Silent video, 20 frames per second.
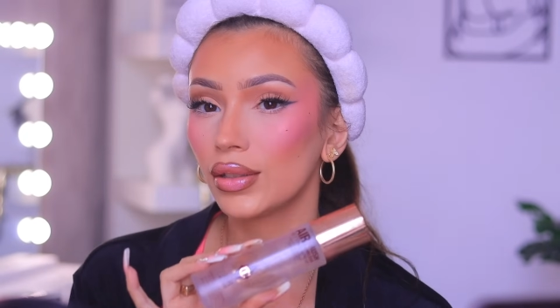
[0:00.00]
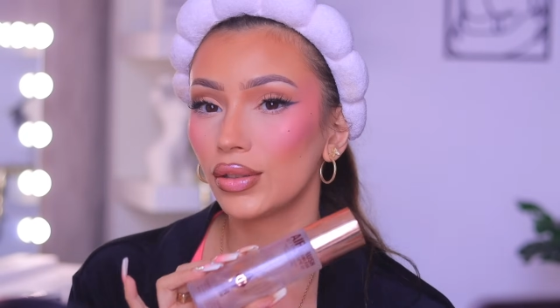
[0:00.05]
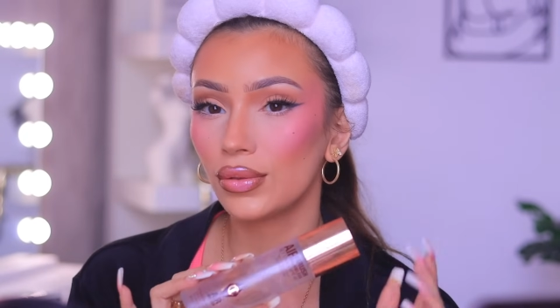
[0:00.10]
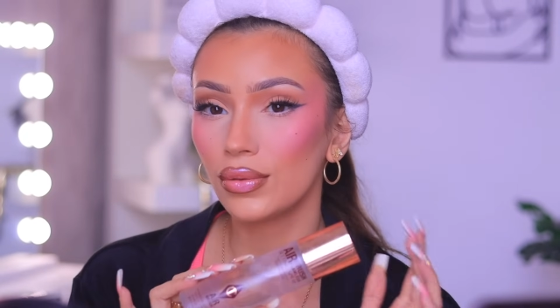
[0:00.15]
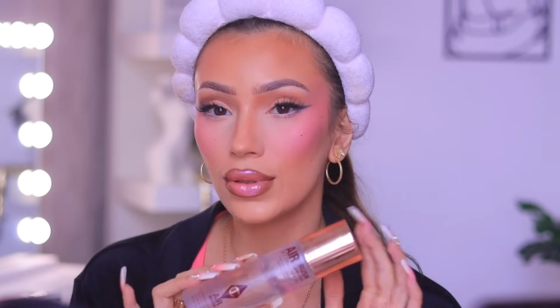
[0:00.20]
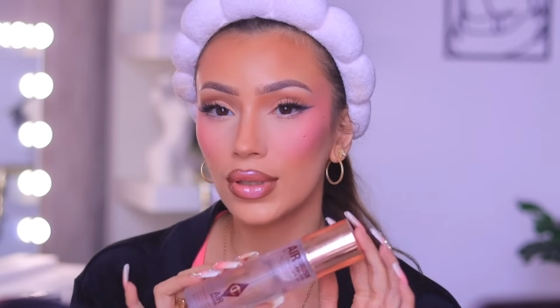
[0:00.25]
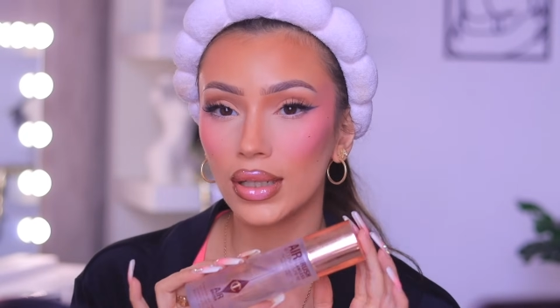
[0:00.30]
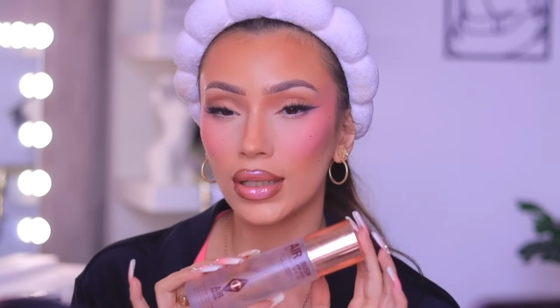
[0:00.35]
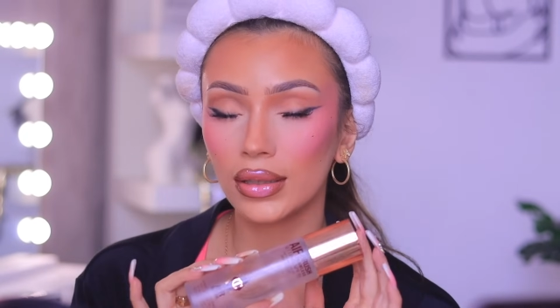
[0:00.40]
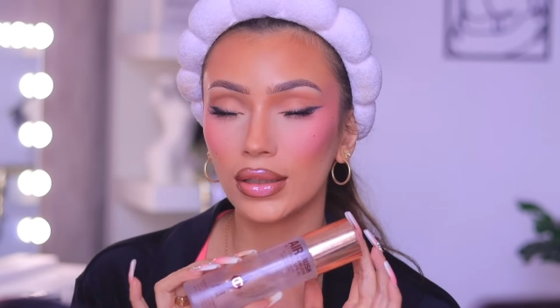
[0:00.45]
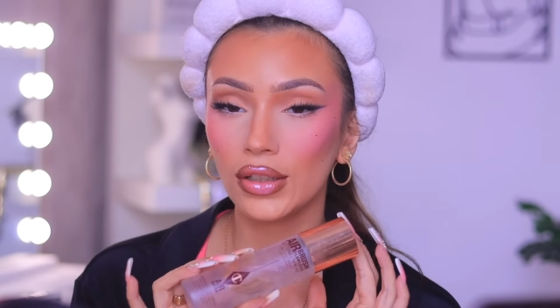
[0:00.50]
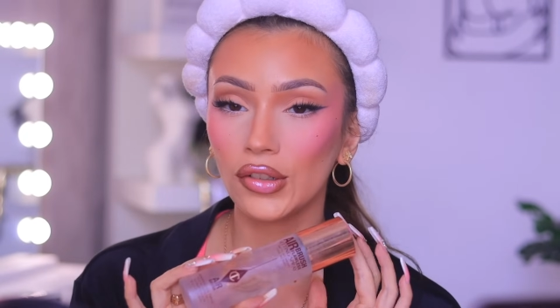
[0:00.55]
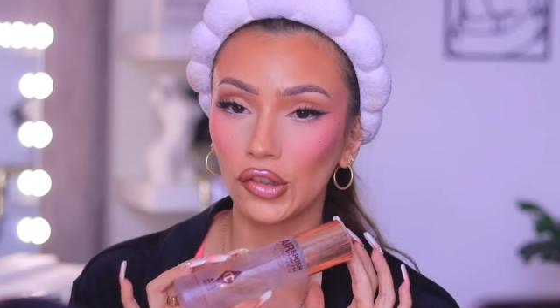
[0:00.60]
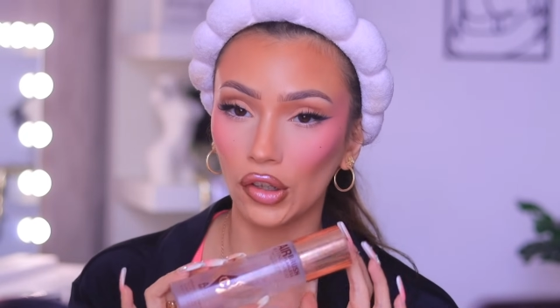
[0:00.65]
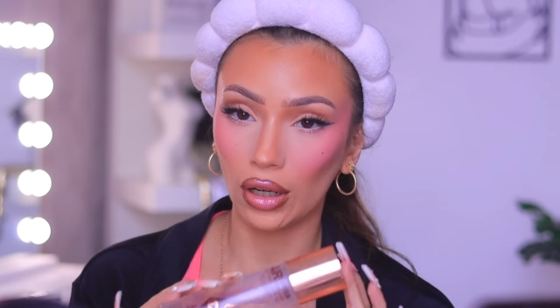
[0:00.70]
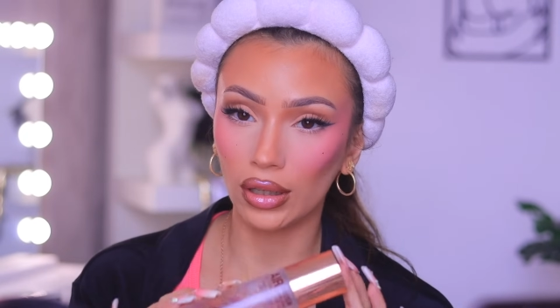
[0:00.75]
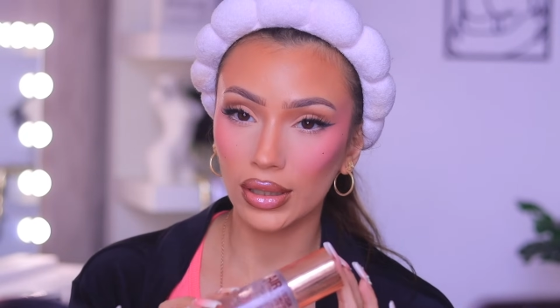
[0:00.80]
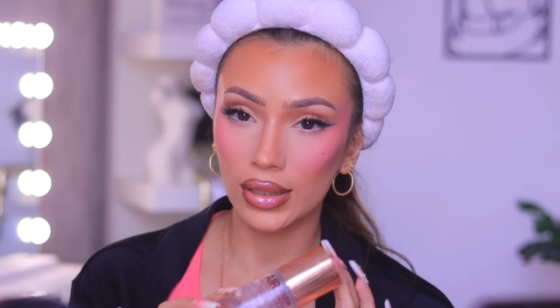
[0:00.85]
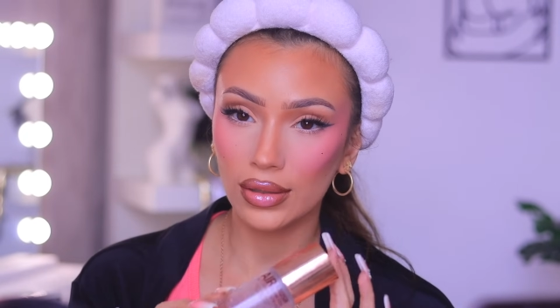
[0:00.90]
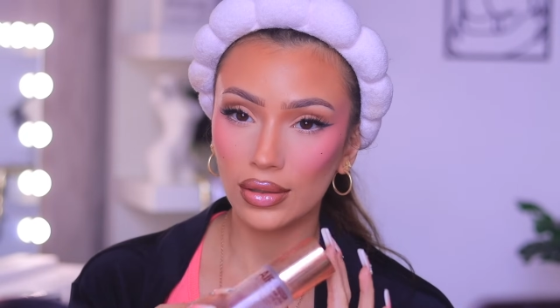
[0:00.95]
using the
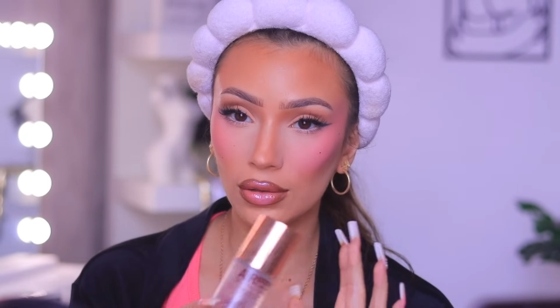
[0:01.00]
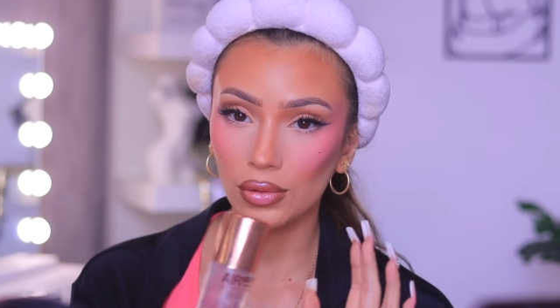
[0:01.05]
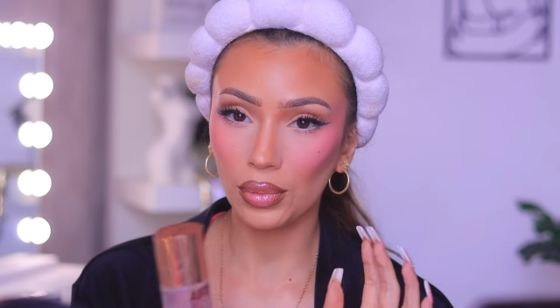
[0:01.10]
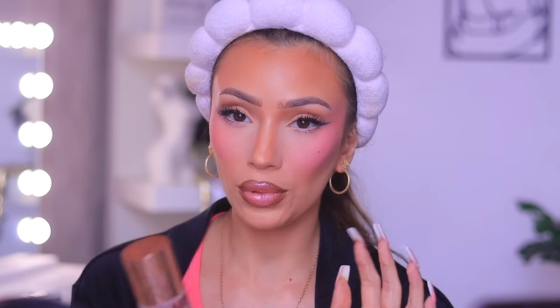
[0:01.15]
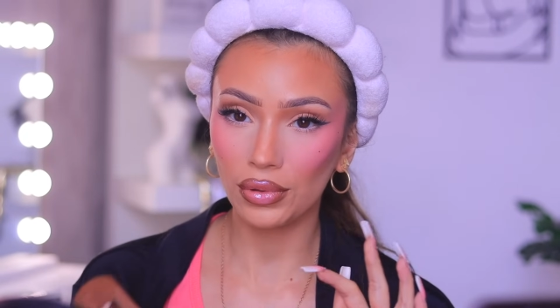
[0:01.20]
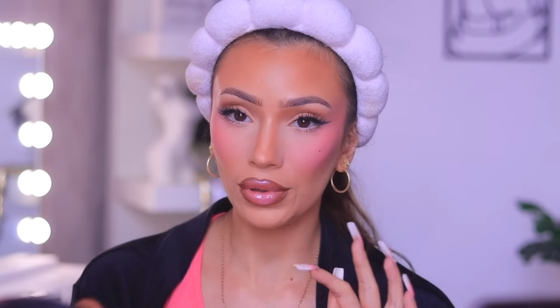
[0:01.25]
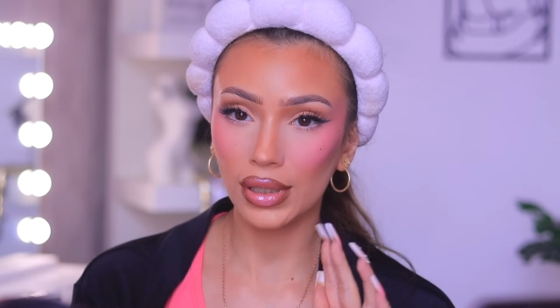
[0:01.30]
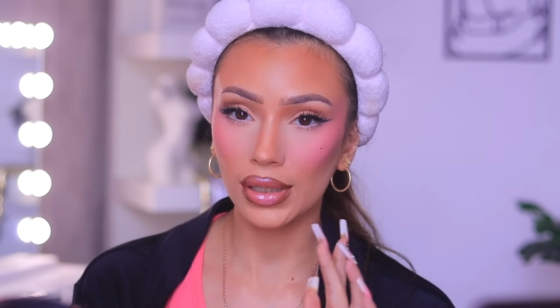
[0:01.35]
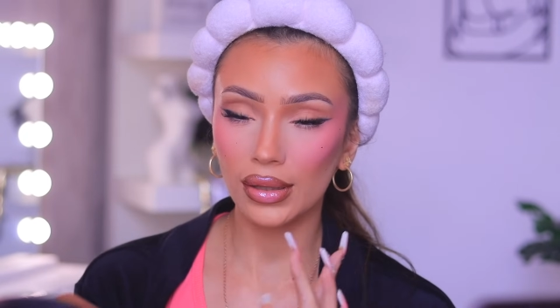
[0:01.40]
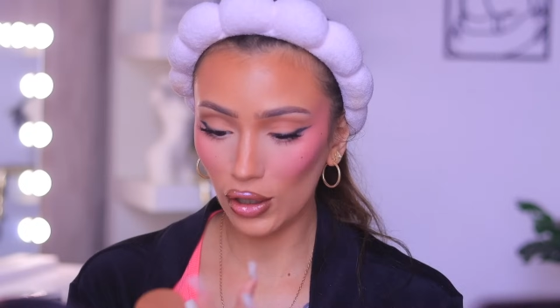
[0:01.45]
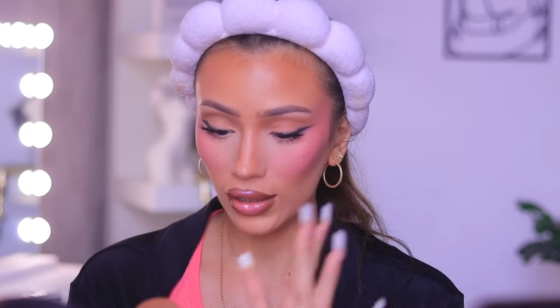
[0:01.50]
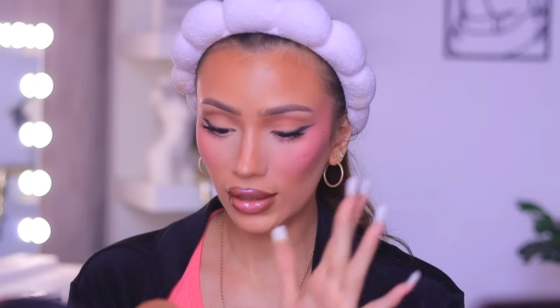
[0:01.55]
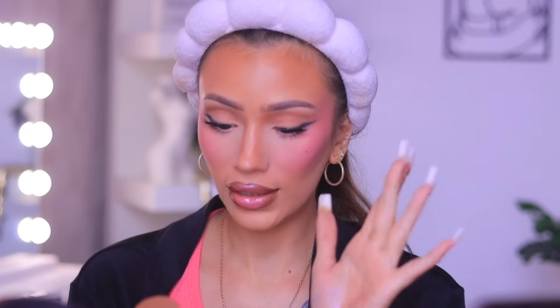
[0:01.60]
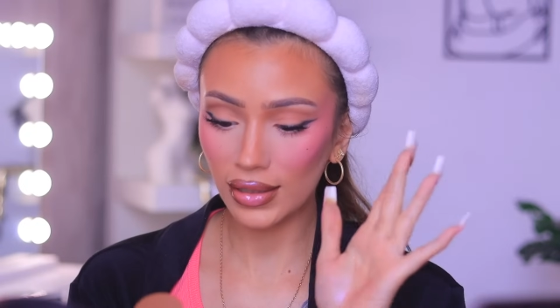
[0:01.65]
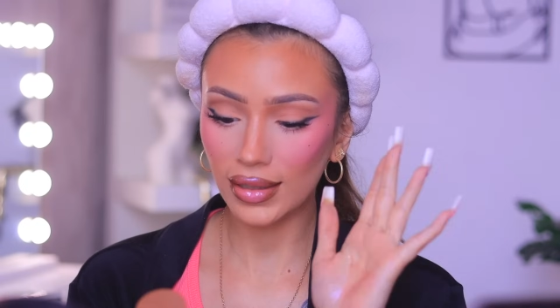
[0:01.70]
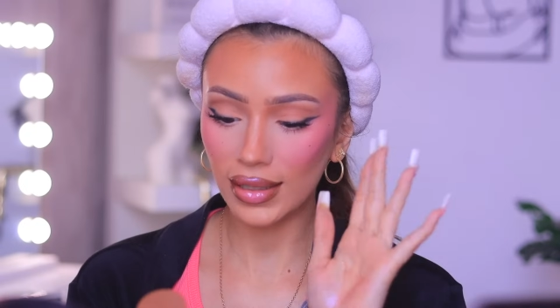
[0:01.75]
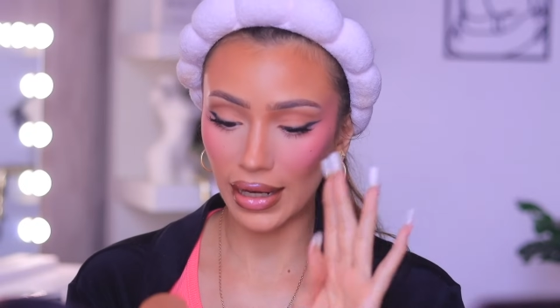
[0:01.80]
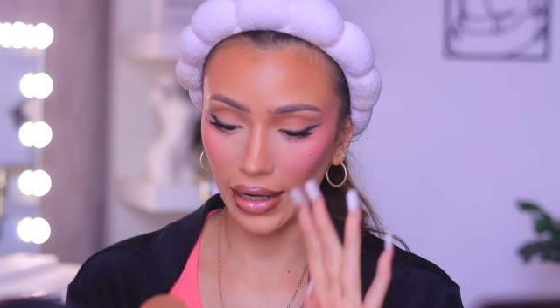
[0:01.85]
Charlotte Tilbury Flawless